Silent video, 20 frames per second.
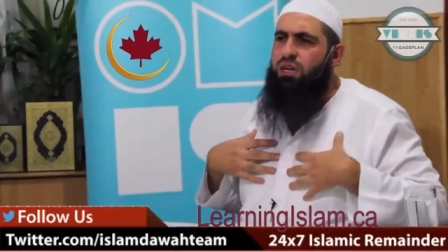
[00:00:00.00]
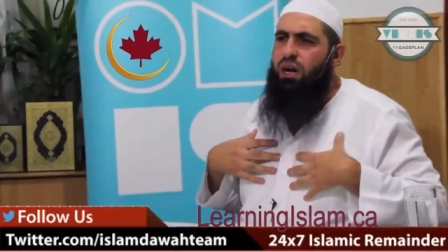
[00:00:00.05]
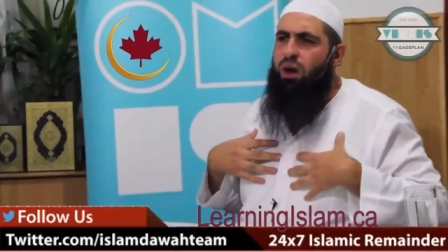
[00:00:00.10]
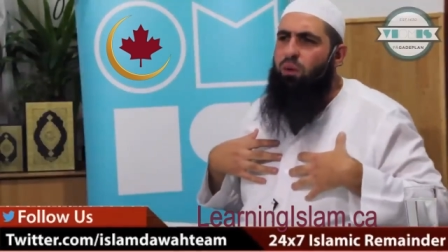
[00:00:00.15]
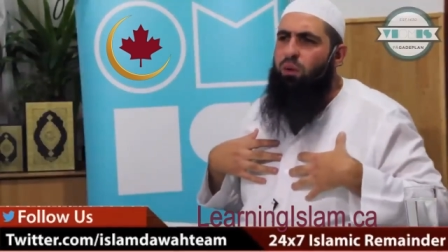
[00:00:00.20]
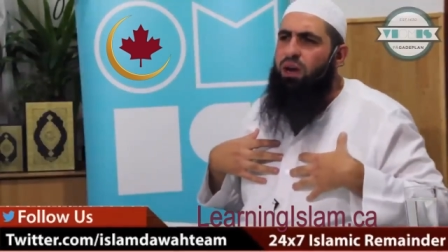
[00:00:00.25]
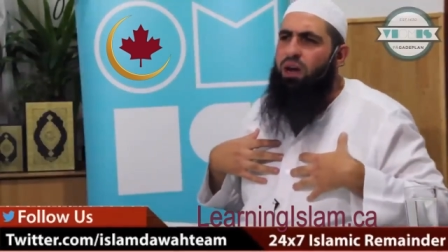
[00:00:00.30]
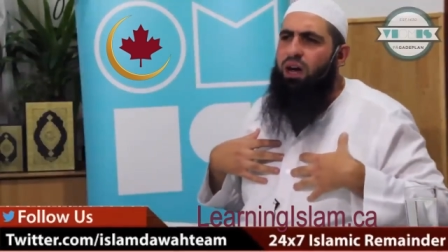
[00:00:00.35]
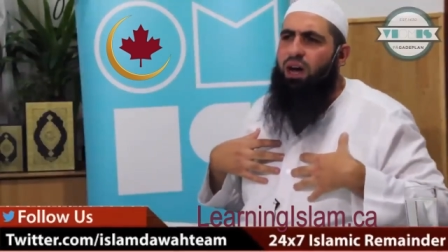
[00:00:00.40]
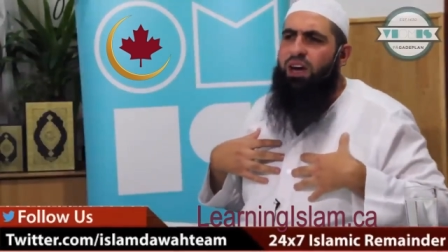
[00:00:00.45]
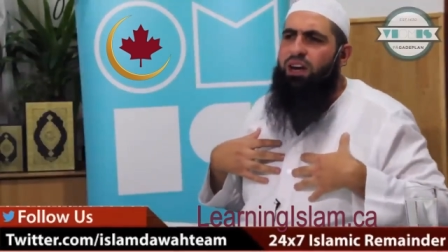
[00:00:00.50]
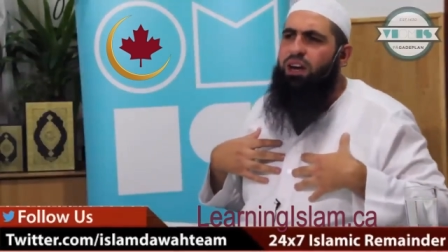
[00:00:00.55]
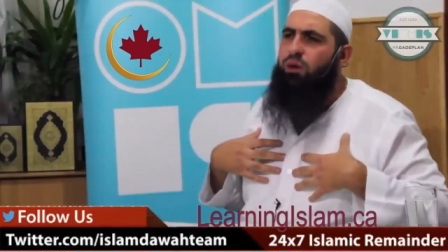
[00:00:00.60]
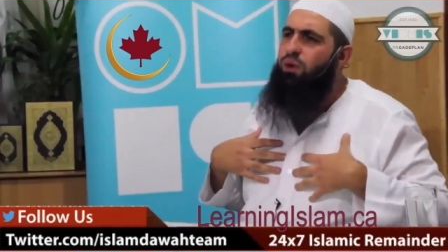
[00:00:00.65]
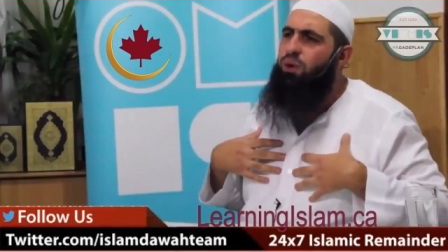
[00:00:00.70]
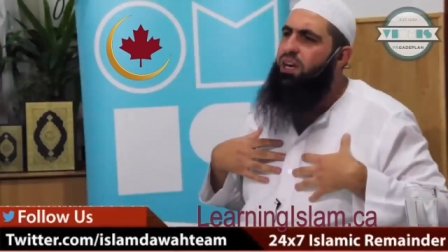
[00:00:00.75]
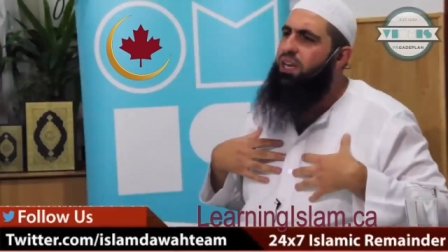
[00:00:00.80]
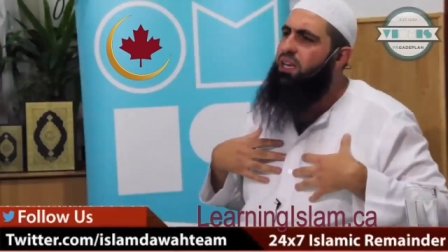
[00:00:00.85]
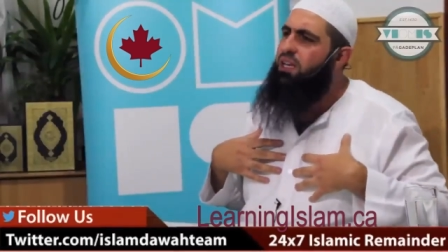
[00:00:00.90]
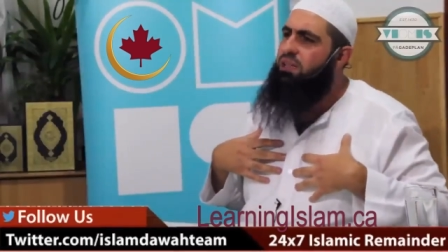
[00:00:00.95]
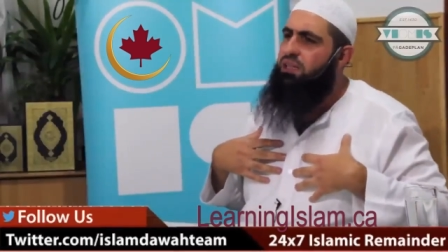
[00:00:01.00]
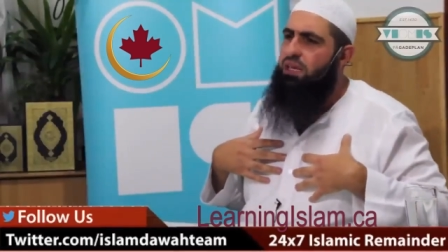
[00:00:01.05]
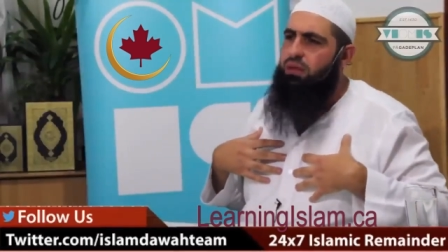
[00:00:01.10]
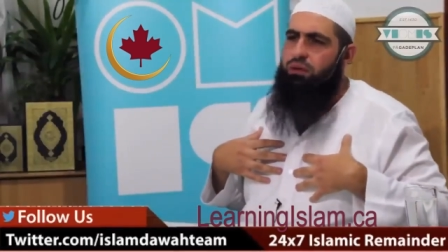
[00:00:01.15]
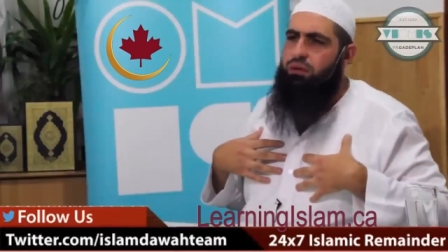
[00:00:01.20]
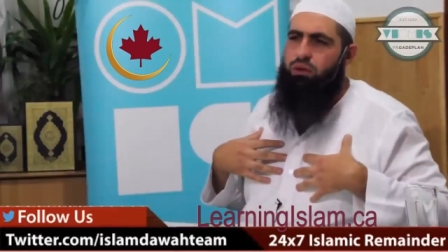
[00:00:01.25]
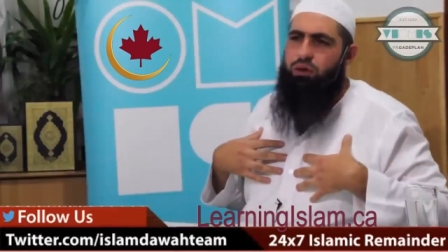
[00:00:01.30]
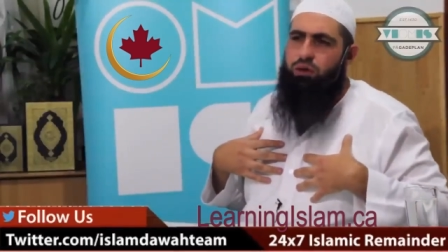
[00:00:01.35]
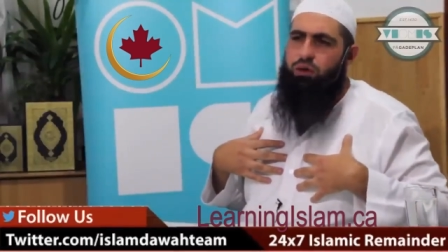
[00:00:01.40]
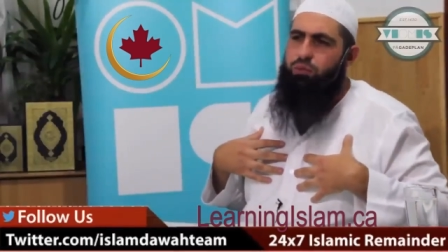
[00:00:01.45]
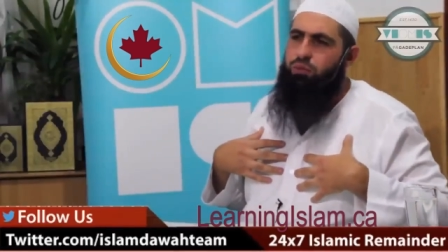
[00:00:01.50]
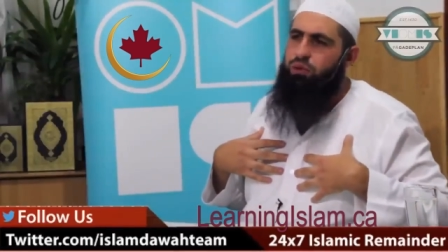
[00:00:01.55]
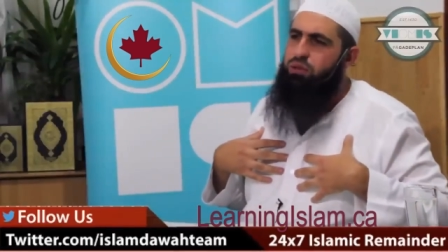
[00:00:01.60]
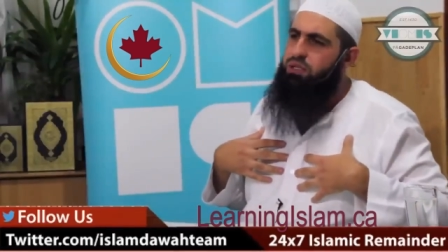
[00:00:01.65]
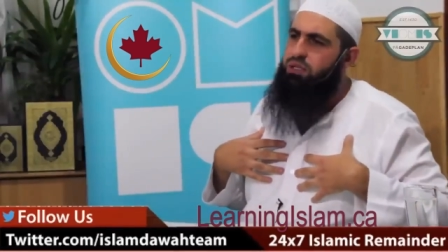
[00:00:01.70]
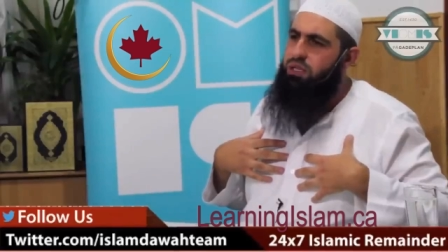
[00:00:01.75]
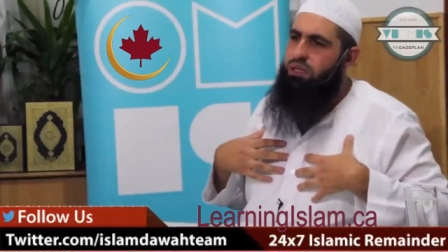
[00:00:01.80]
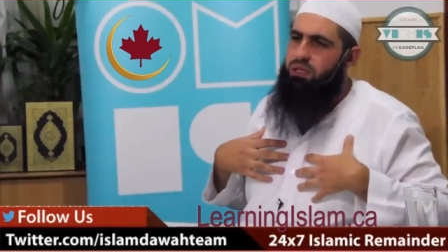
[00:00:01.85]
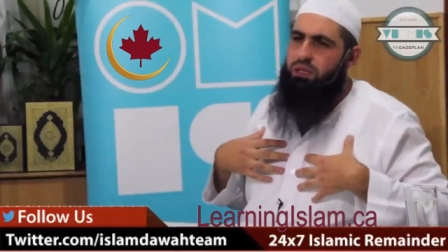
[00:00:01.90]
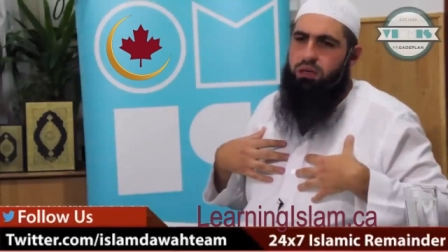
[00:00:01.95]
Oh Allah, I don't want to enter through your
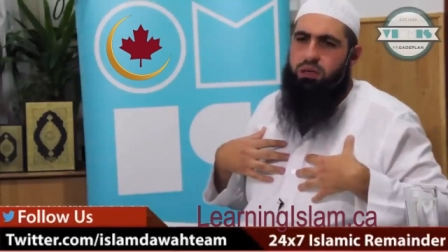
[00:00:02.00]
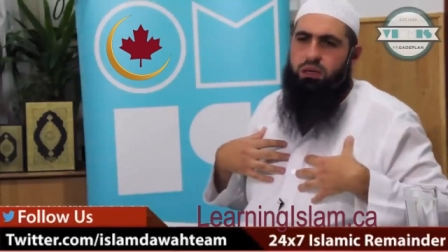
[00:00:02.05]
mercy.